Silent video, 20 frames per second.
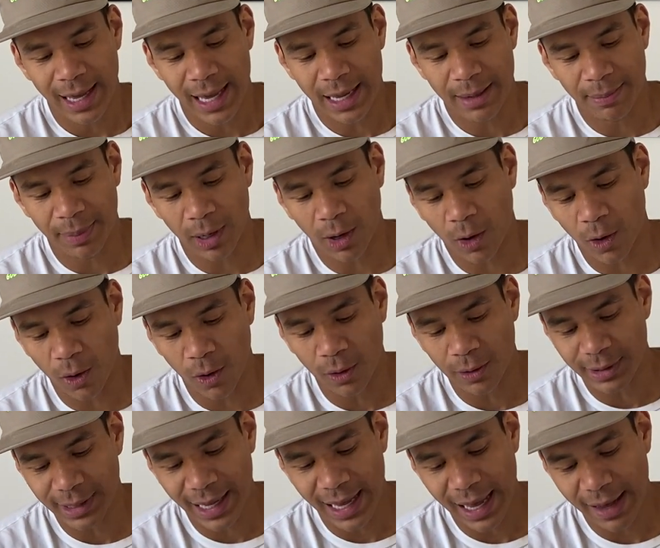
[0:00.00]
and
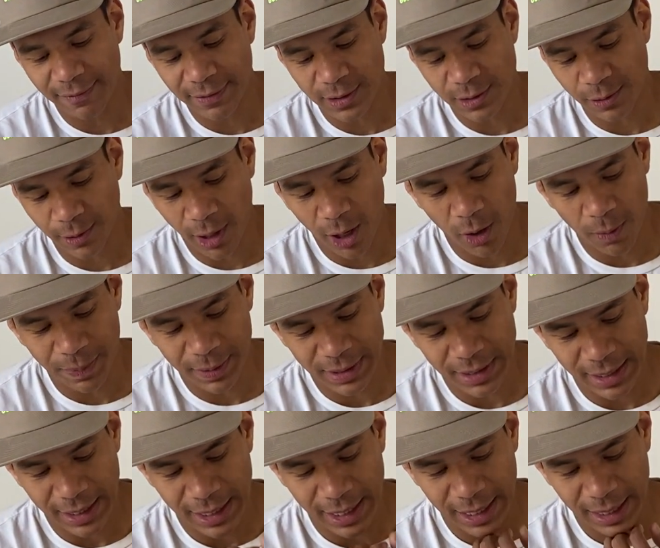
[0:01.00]
behold, the heavens were opened
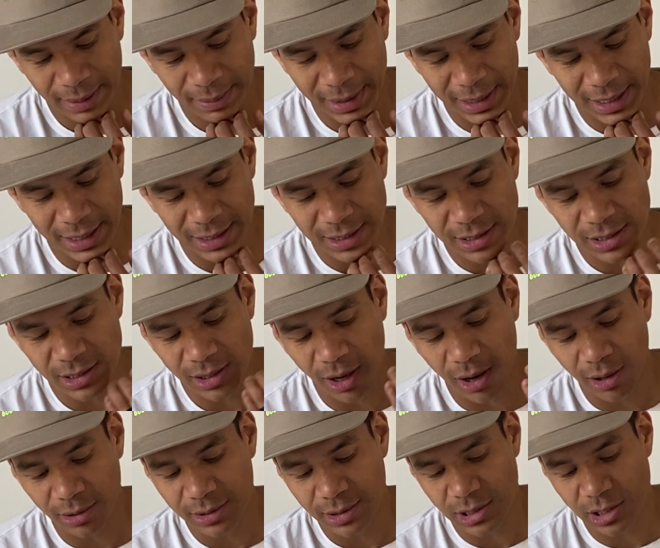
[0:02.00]
to him, and he
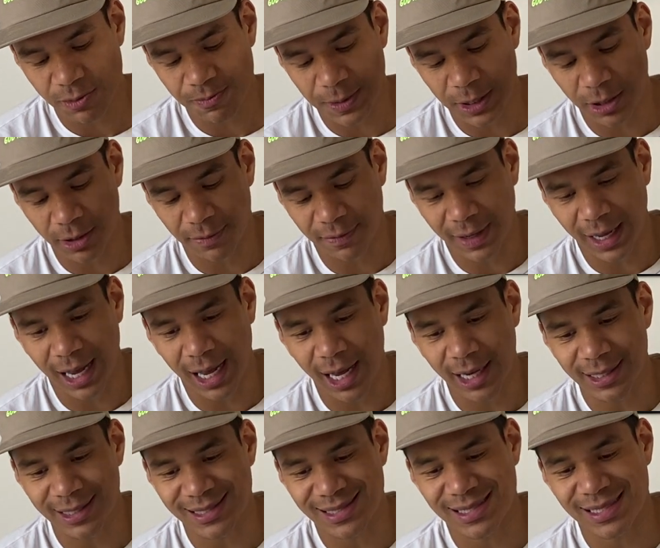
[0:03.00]
saw the Spirit of
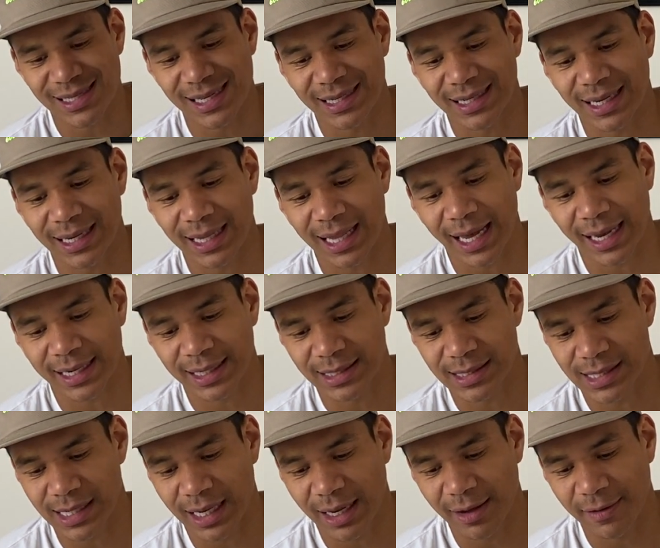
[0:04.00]
God descending like a
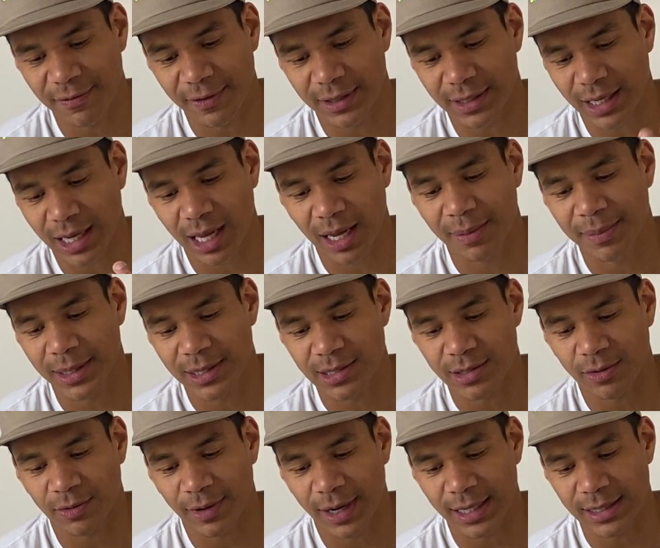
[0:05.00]
dove and coming
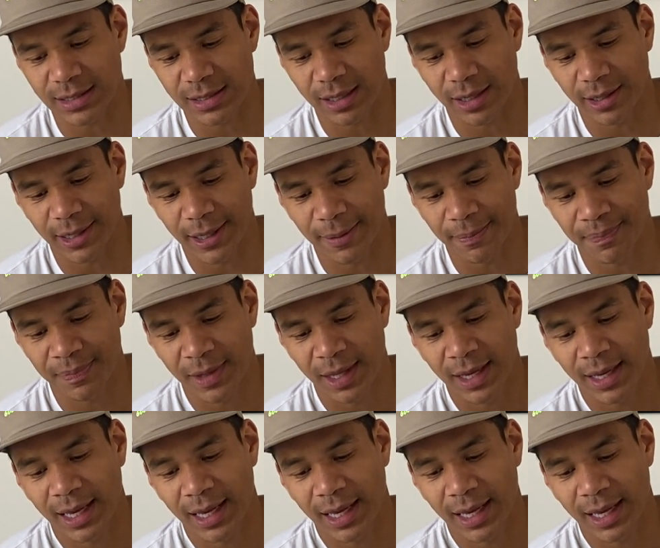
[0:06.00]
to rest on him.